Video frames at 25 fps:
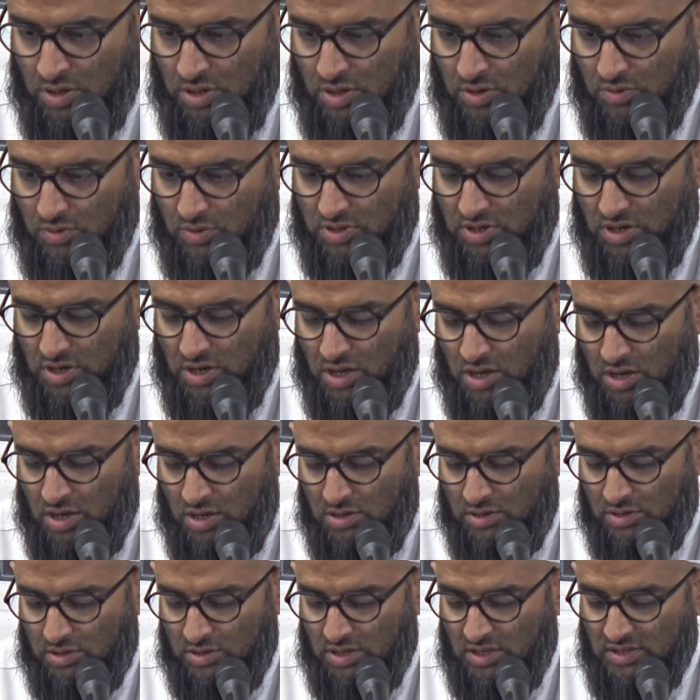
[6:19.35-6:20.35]

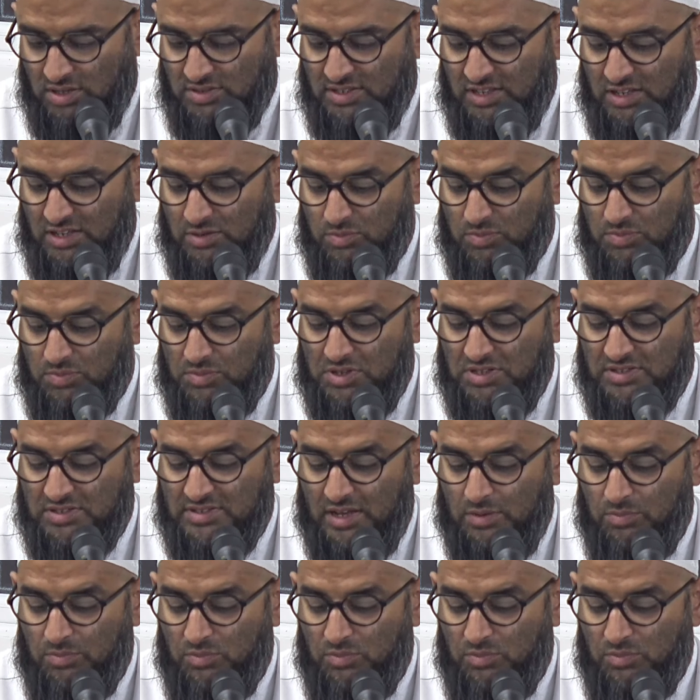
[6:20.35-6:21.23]
radiyallahu anhu. He said,